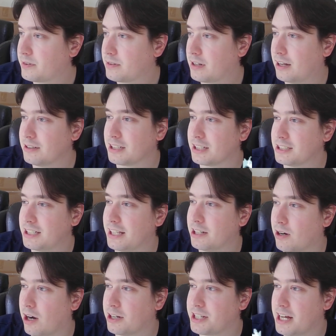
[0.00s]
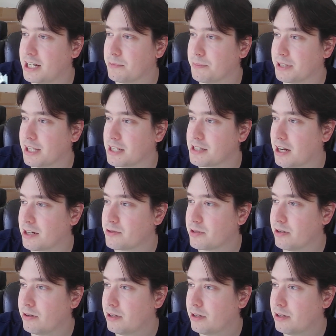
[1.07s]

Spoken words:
I was going to say there aren't any, but that's not true.